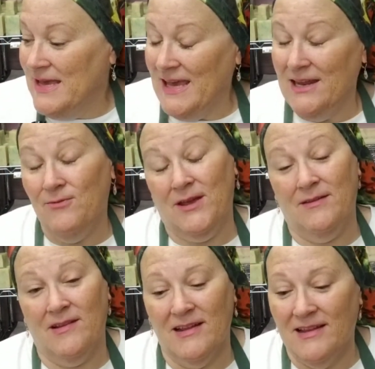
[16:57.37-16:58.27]

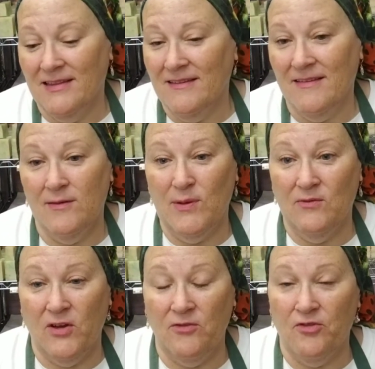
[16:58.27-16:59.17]
Anyway, this has been
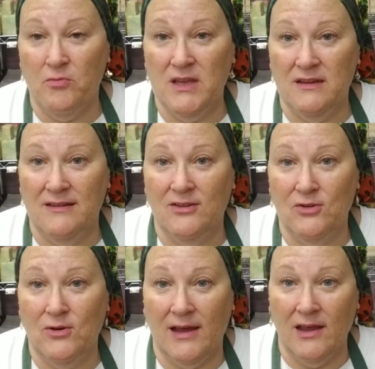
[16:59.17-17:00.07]
fun for me to
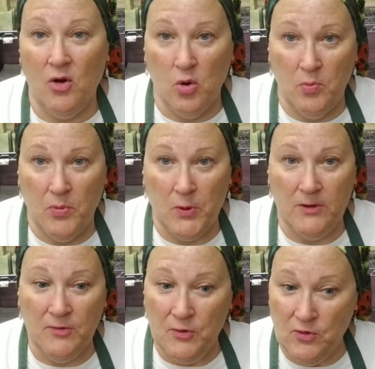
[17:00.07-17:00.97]
do. I hope
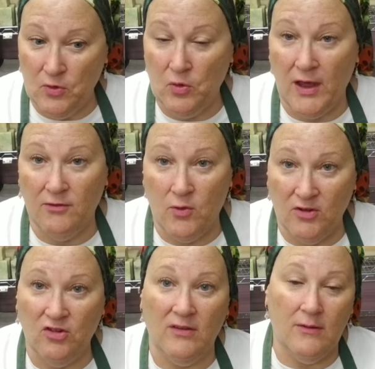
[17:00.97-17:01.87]
if you do have
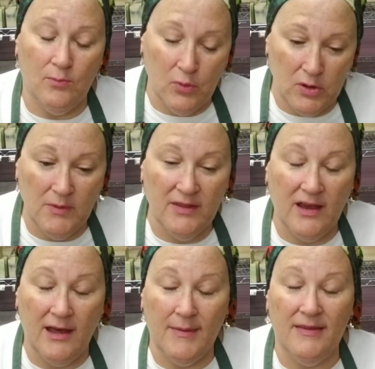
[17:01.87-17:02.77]
questions, put them in the
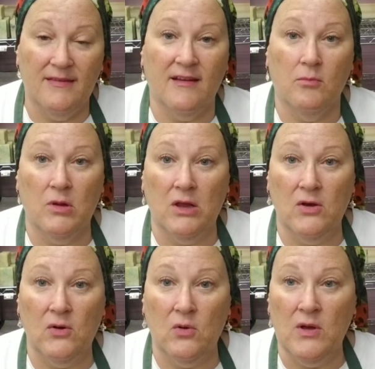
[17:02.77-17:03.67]
comments down
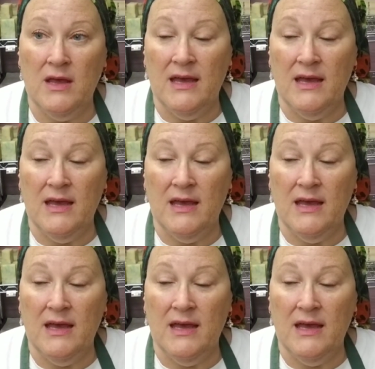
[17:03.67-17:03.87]
below.